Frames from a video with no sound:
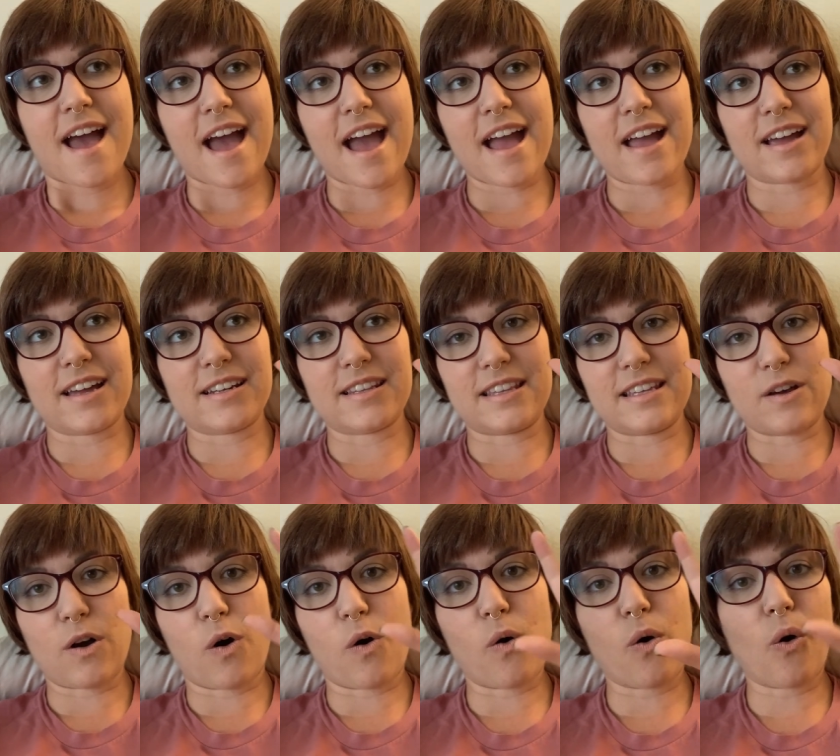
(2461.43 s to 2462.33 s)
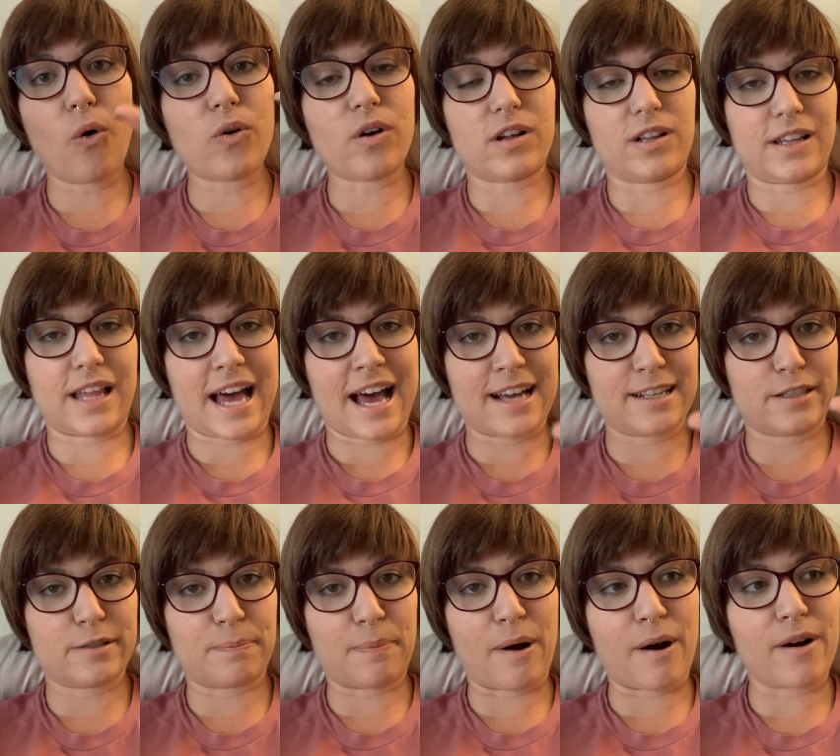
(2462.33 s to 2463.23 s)
and the whole
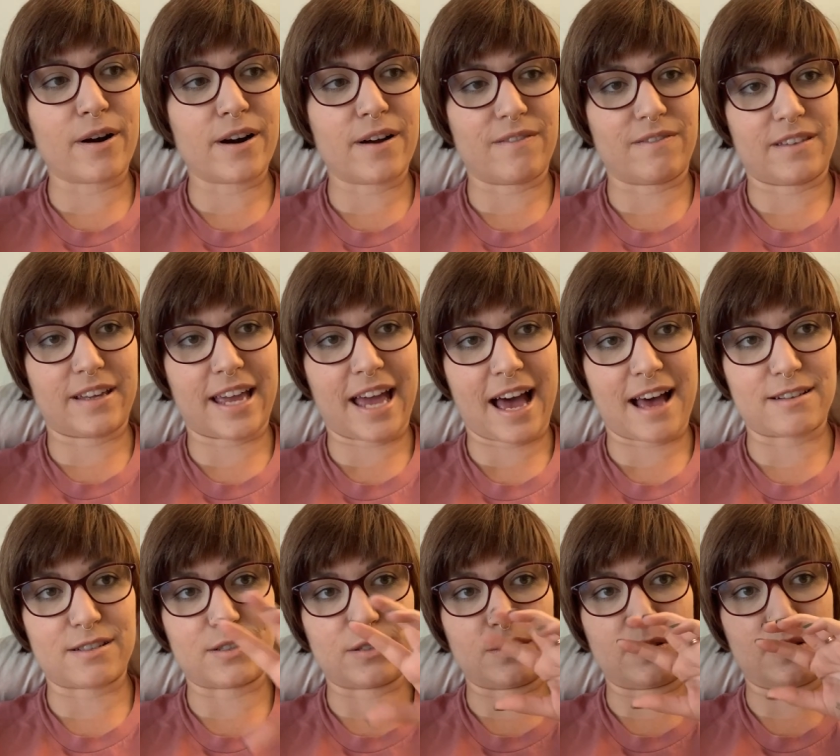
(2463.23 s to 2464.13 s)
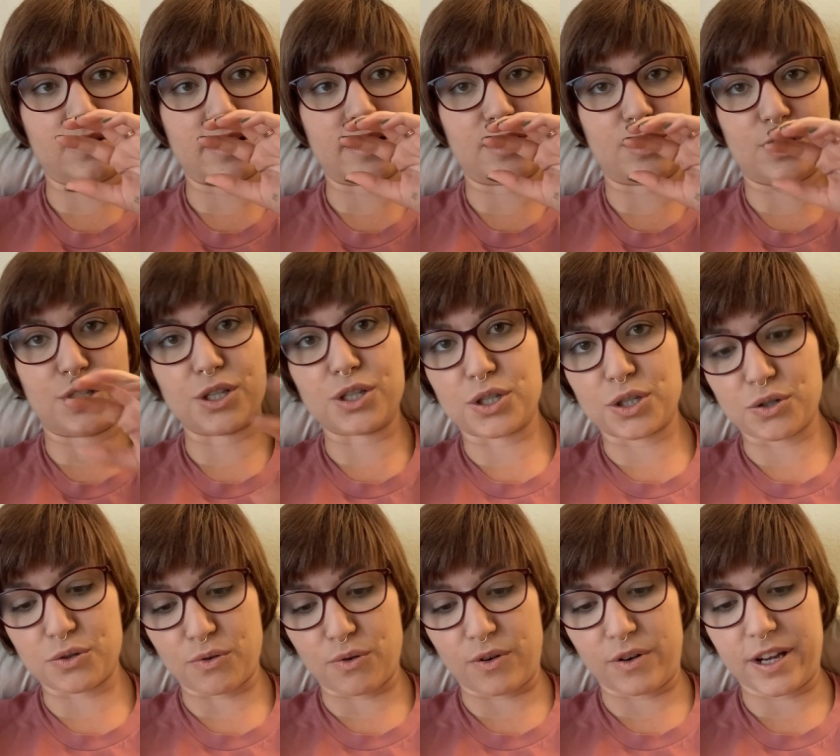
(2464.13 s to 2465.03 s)
glass part of the castle is
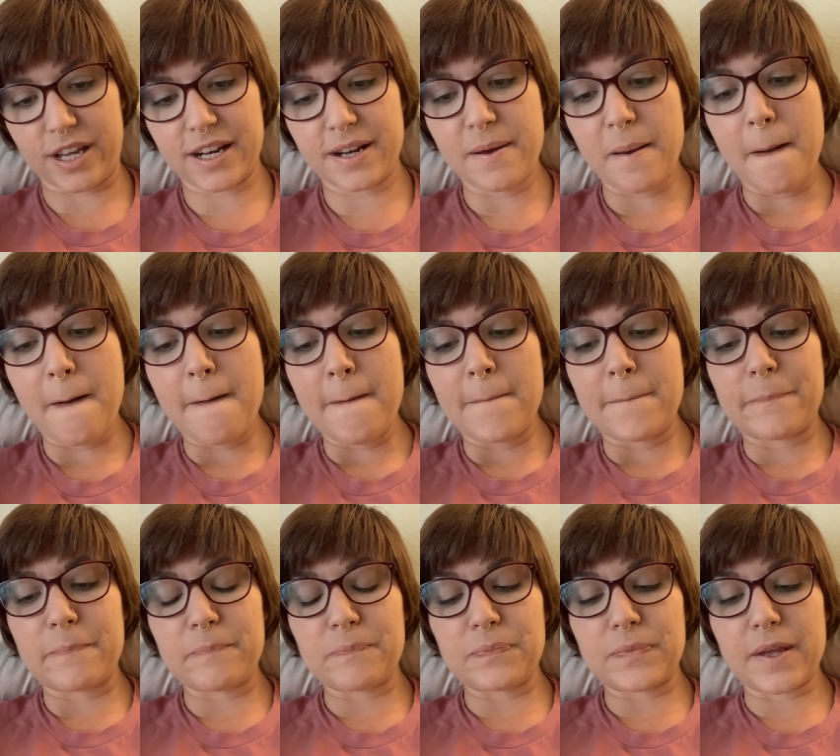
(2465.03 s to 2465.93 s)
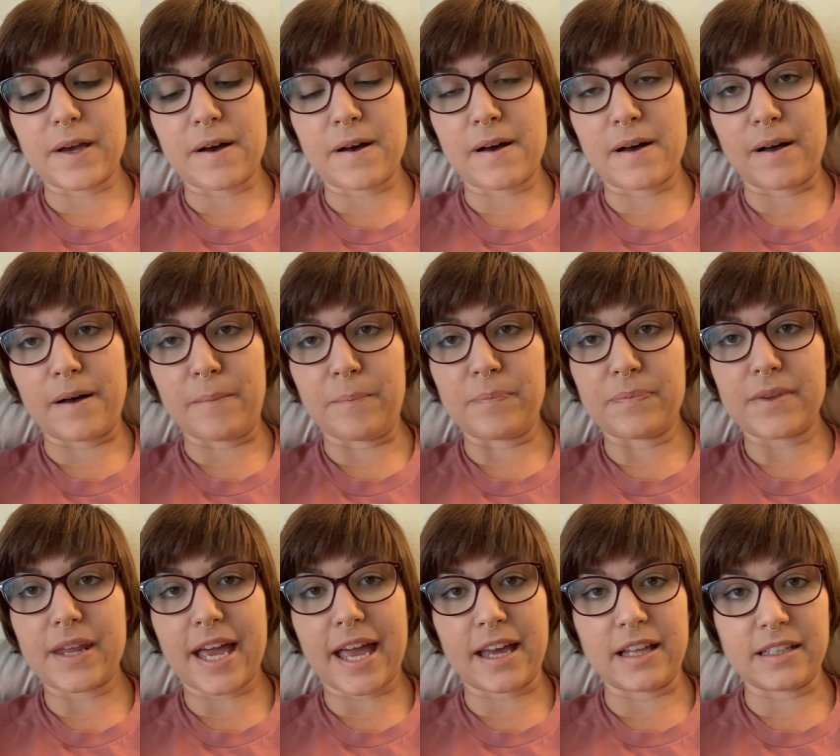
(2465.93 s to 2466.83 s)
destroyed. Um,
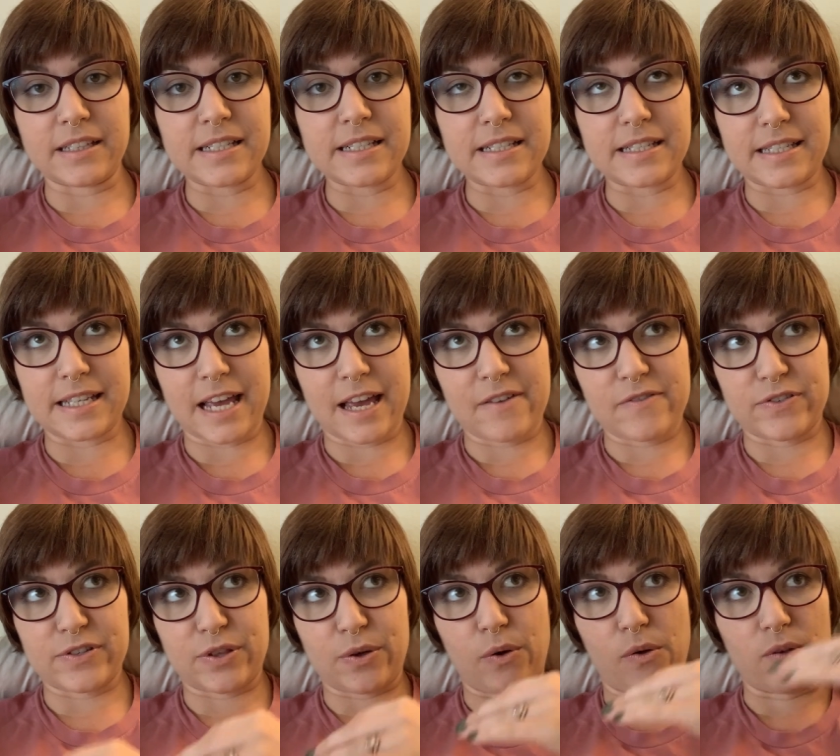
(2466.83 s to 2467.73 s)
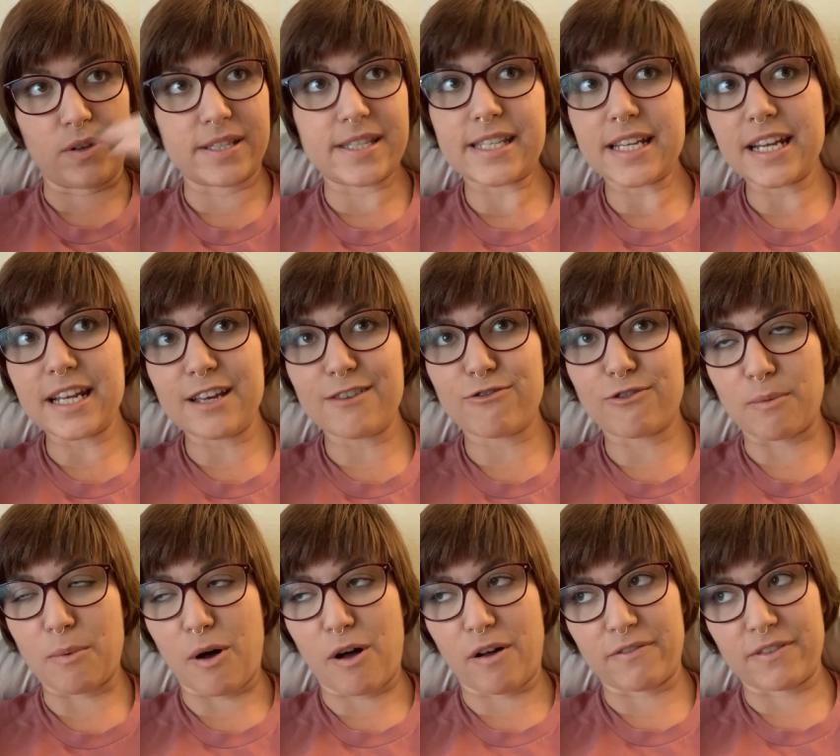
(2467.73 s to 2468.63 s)
Aelin saves the whole city
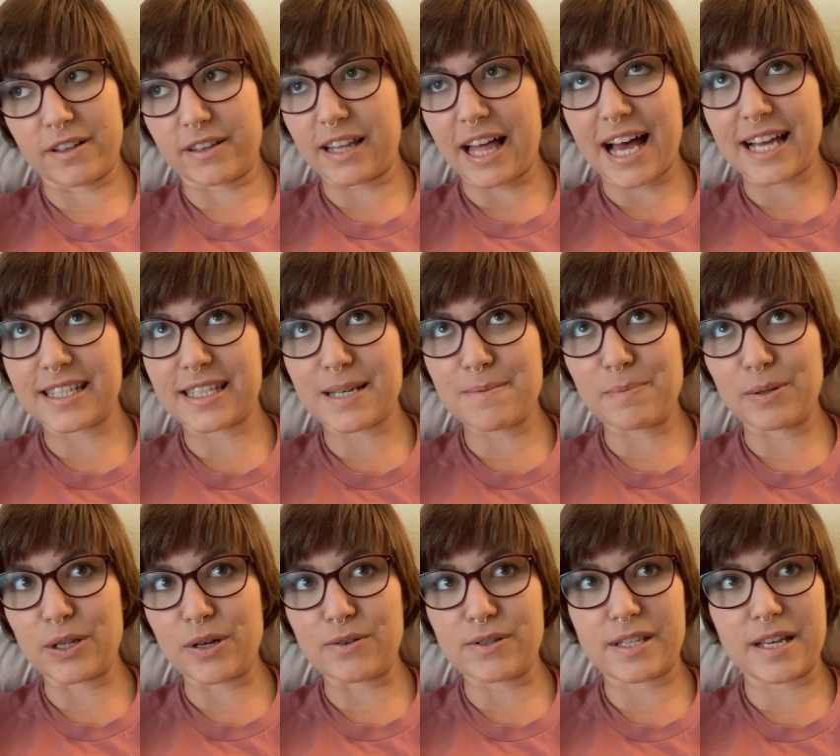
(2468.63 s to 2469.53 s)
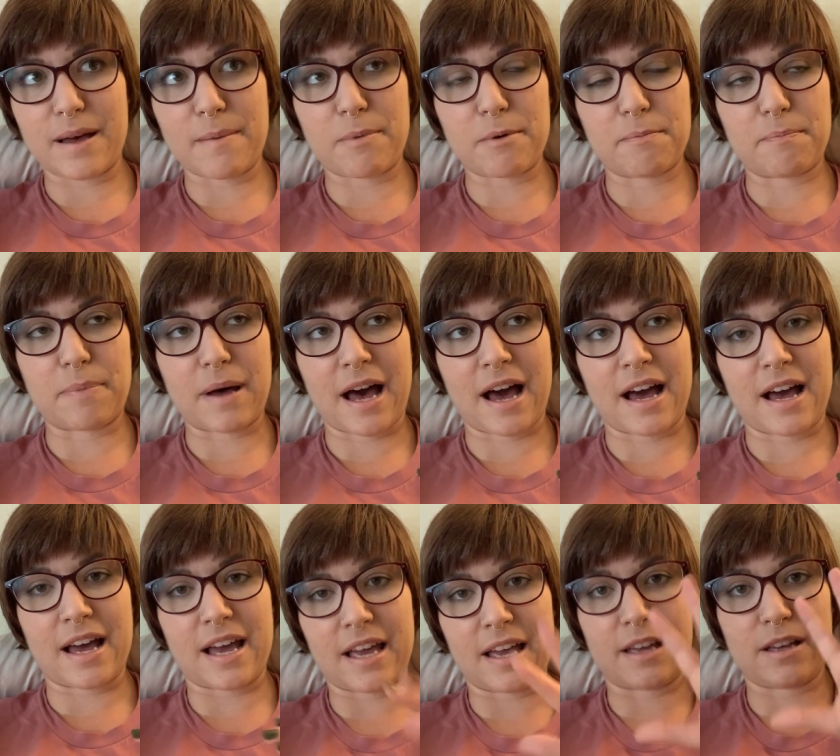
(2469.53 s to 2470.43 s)
from all the glass that blows up
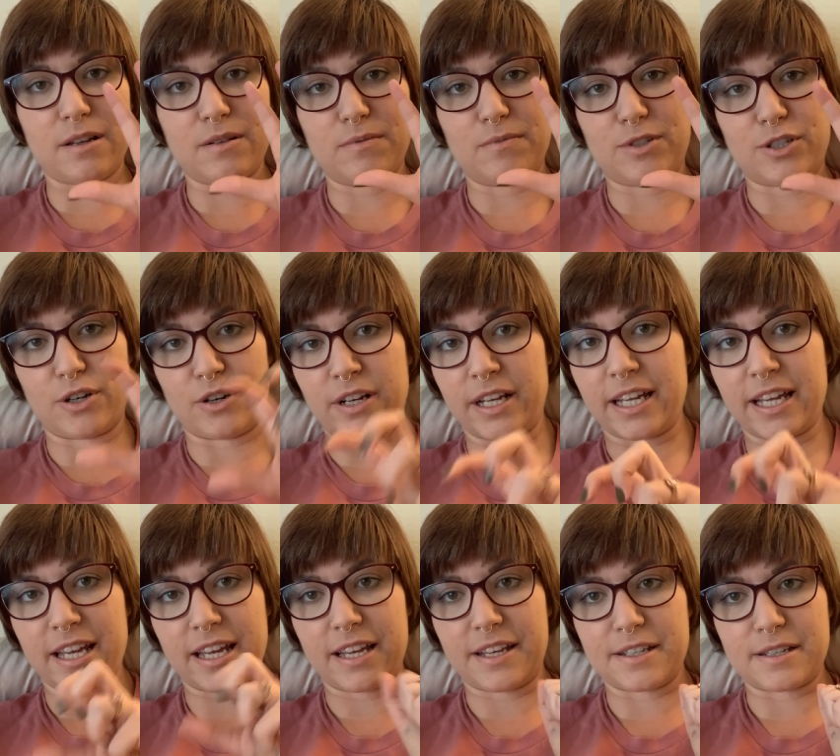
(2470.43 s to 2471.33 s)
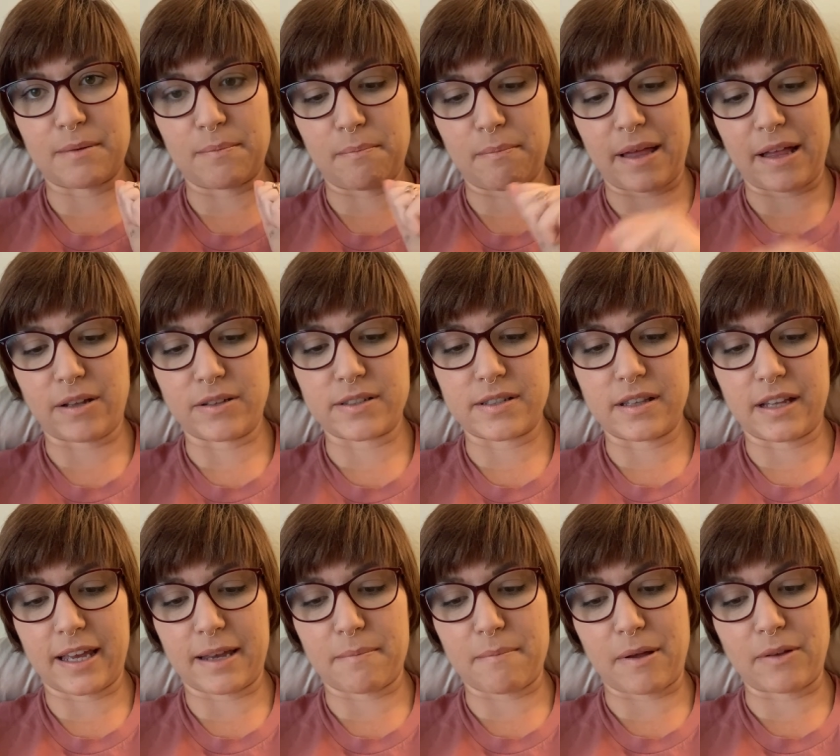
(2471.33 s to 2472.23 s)
by turning it into melt,
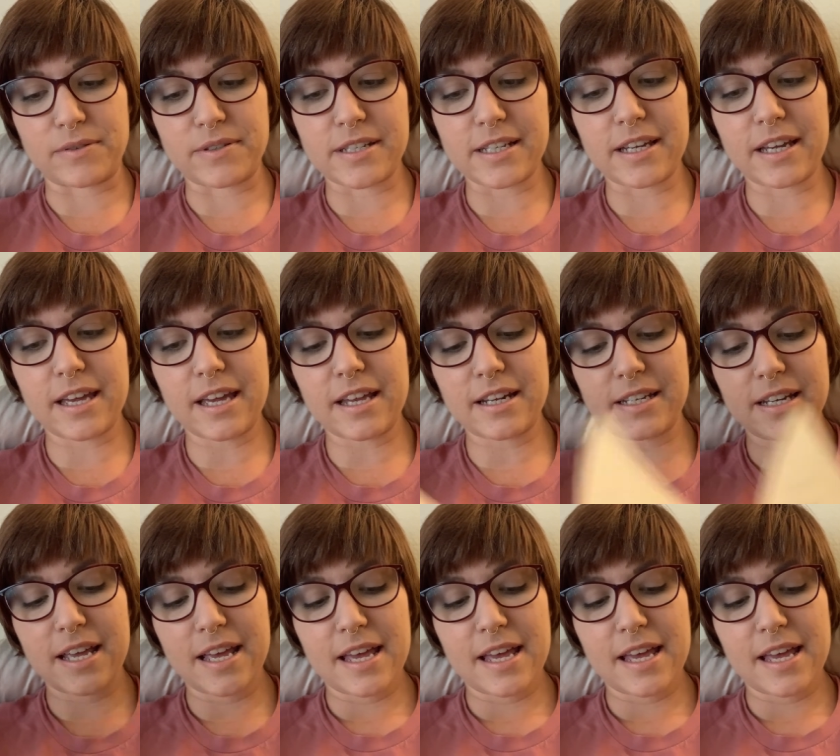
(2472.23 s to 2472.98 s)
like melting it